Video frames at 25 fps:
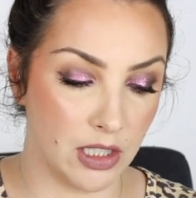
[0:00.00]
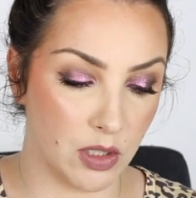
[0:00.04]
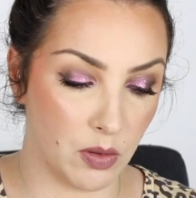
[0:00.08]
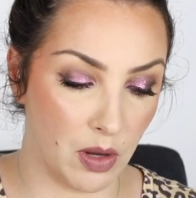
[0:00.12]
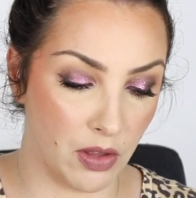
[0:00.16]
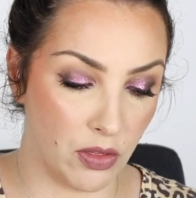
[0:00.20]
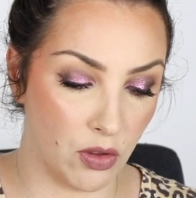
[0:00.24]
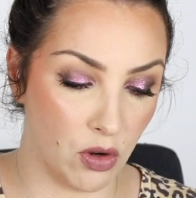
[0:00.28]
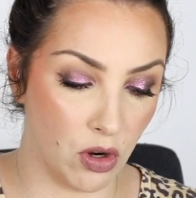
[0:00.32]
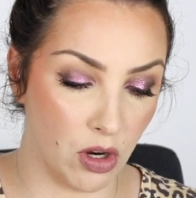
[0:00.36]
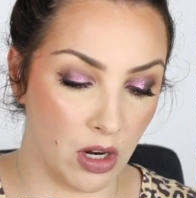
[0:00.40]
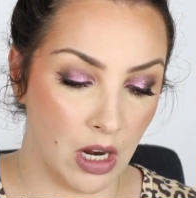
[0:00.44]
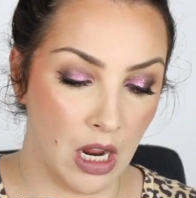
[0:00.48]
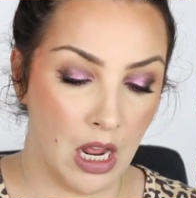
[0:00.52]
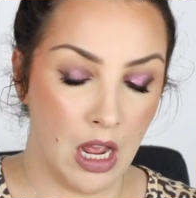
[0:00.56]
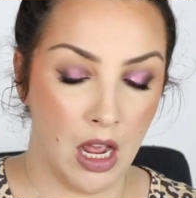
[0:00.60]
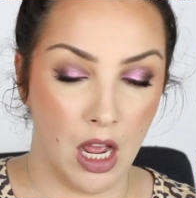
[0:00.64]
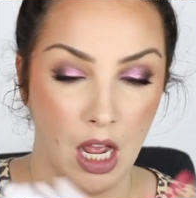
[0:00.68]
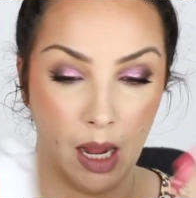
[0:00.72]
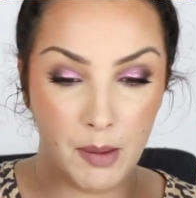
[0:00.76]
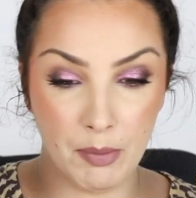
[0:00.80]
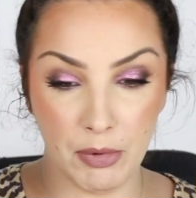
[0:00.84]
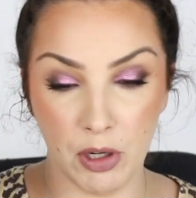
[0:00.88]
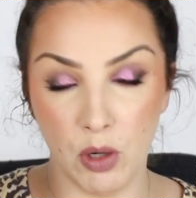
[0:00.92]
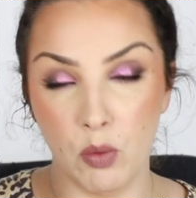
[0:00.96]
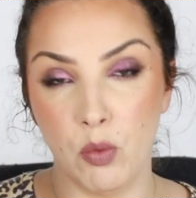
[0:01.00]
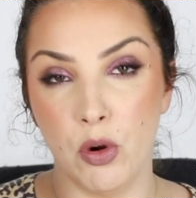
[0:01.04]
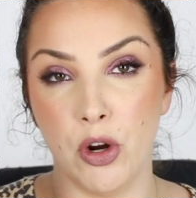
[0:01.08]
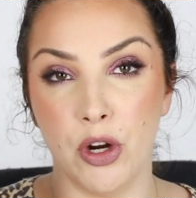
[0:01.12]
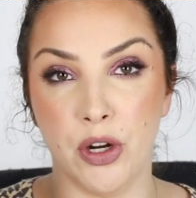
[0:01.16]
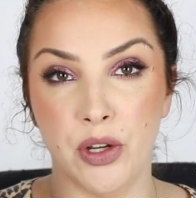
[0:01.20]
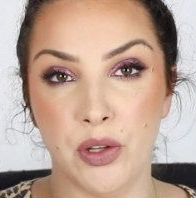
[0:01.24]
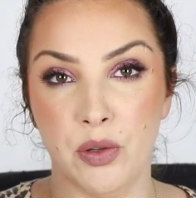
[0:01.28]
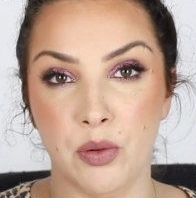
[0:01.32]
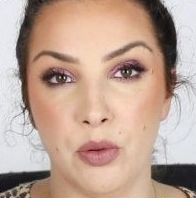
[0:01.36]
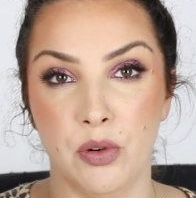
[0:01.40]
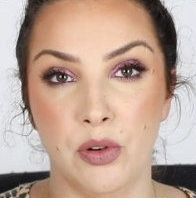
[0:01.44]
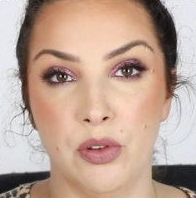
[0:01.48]
So I thought I'm going to
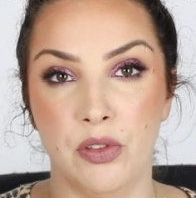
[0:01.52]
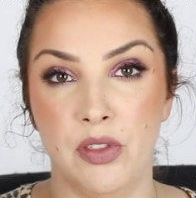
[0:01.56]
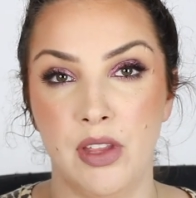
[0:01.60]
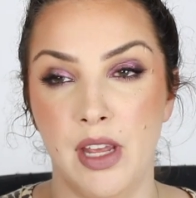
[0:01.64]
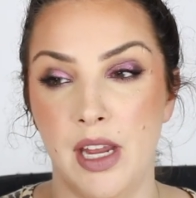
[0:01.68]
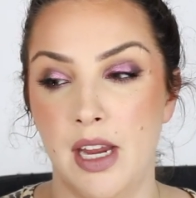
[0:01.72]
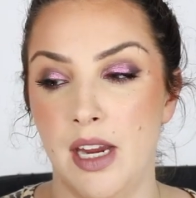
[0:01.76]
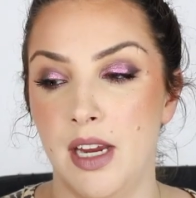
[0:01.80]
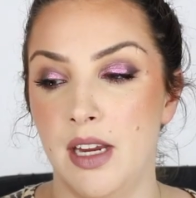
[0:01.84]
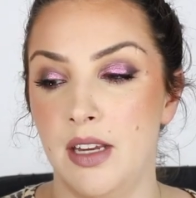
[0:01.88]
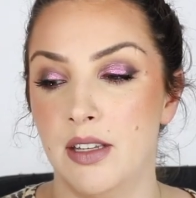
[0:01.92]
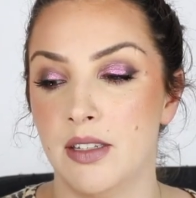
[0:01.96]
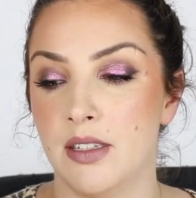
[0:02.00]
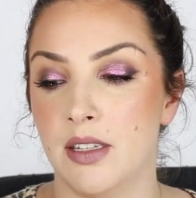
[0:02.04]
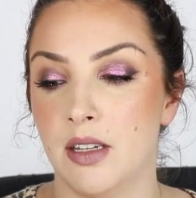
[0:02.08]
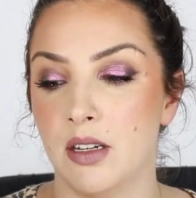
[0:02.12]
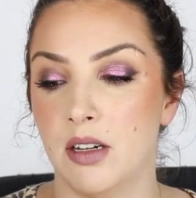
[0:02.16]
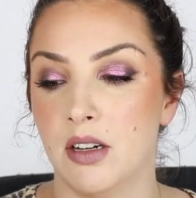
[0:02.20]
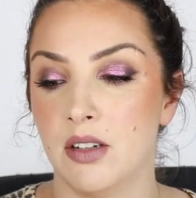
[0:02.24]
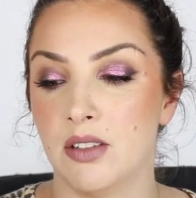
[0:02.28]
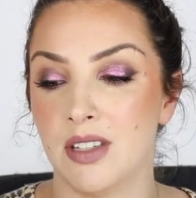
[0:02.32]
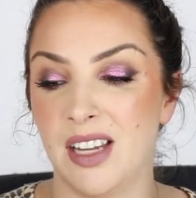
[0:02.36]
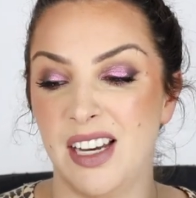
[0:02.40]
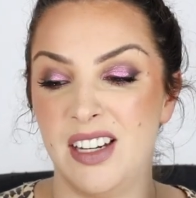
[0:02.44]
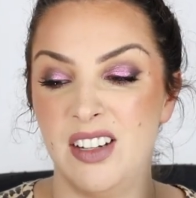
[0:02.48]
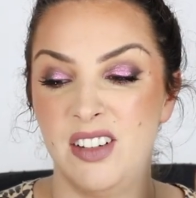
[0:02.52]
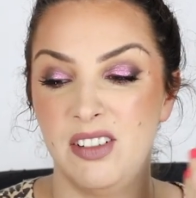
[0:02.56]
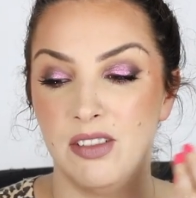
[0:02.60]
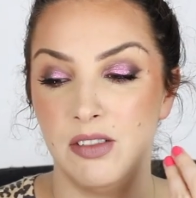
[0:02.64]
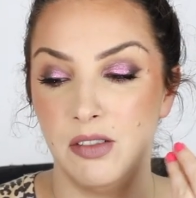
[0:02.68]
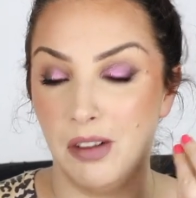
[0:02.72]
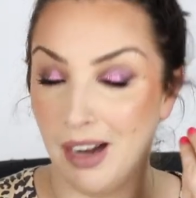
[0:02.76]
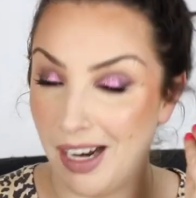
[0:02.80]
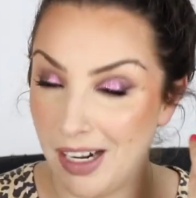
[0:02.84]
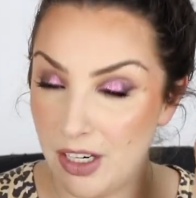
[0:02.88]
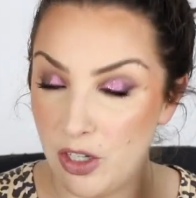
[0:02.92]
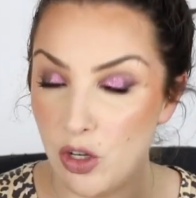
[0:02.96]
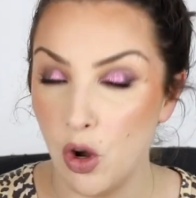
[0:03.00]
work through these because
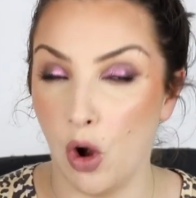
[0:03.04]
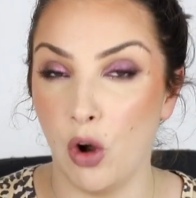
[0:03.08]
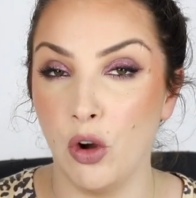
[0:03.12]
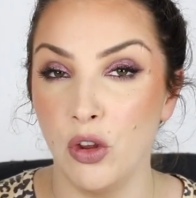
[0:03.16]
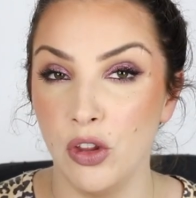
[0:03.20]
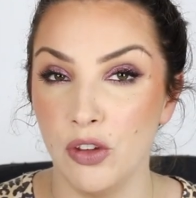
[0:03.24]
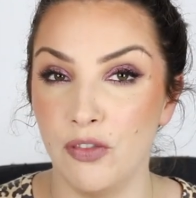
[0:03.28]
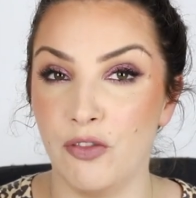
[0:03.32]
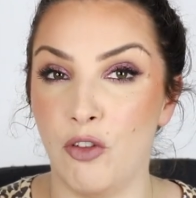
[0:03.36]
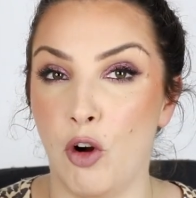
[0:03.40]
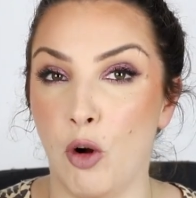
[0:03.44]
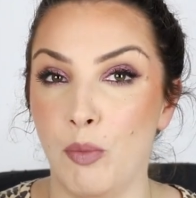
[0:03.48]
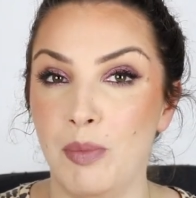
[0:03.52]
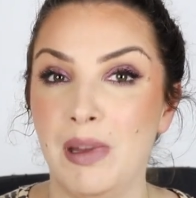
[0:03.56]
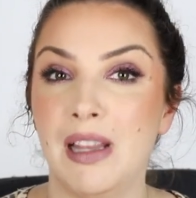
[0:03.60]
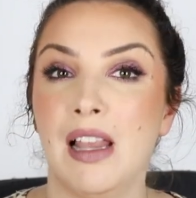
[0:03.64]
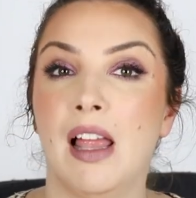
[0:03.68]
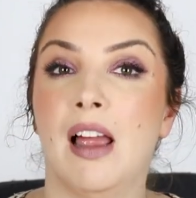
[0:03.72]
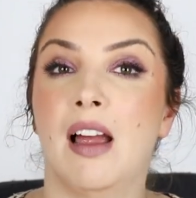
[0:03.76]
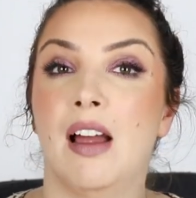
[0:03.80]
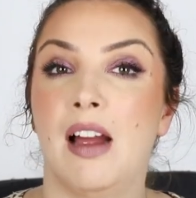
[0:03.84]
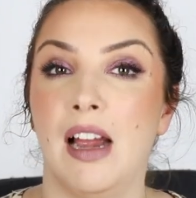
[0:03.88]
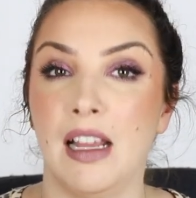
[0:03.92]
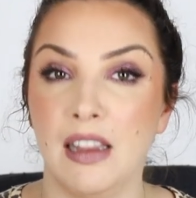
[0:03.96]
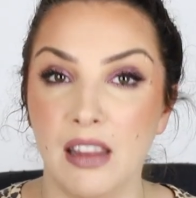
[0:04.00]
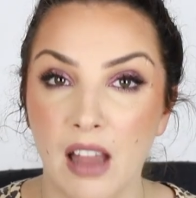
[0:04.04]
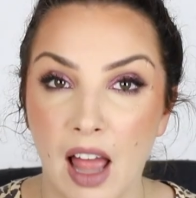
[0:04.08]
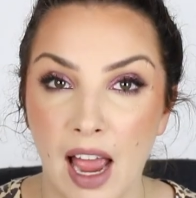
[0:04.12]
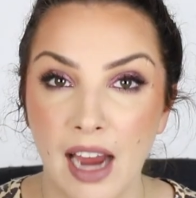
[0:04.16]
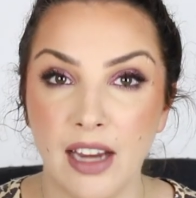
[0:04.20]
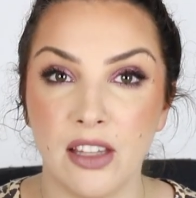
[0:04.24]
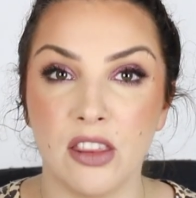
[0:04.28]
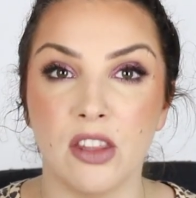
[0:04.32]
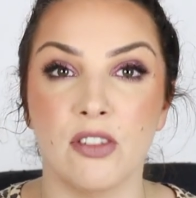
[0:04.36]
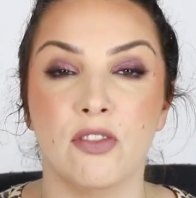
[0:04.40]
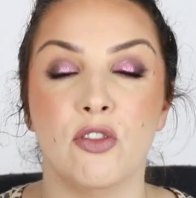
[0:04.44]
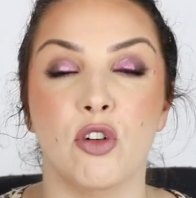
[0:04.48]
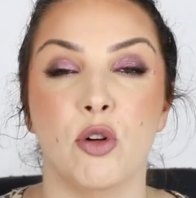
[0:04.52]
I know the formula. I
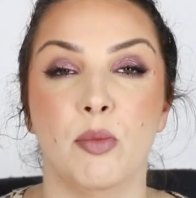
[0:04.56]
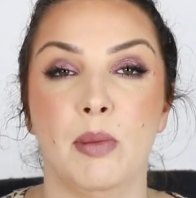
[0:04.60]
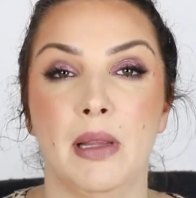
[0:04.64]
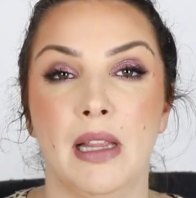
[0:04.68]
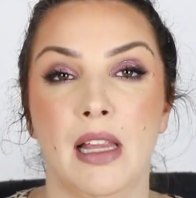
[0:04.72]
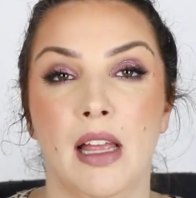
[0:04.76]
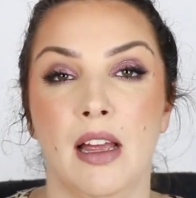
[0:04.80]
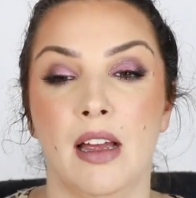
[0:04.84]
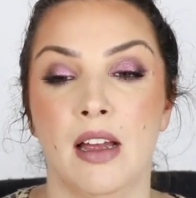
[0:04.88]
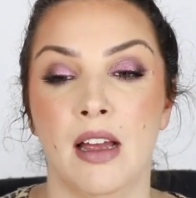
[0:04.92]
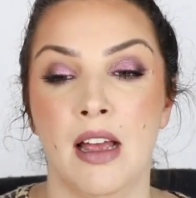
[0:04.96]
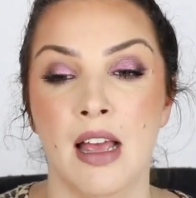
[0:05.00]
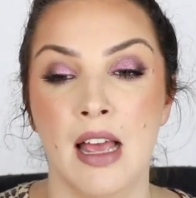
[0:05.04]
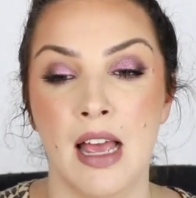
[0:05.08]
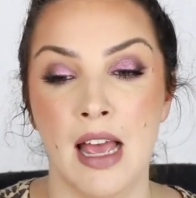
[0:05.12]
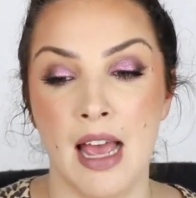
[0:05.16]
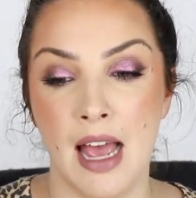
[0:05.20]
like the formula.